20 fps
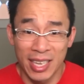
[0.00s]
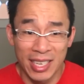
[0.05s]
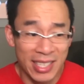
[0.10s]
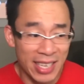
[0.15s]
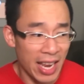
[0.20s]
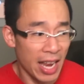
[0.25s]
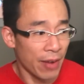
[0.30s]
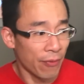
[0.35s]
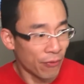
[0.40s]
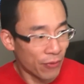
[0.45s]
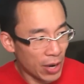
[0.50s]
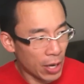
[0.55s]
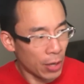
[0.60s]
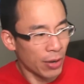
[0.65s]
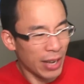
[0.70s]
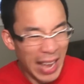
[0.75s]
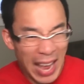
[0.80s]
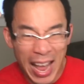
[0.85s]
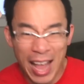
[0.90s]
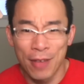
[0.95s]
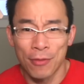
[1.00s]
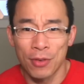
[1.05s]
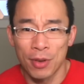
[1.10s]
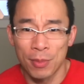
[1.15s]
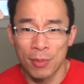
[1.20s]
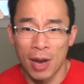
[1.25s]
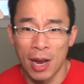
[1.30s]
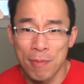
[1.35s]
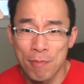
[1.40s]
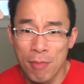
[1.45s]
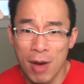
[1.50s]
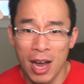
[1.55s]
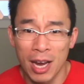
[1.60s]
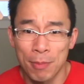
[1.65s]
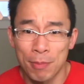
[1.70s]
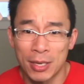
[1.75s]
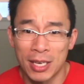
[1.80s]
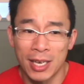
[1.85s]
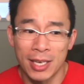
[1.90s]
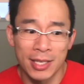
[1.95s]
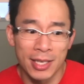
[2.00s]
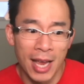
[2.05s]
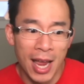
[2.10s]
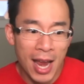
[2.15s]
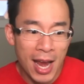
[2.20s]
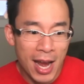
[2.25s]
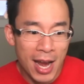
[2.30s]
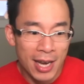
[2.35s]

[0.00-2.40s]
they sat very heavy in my mind because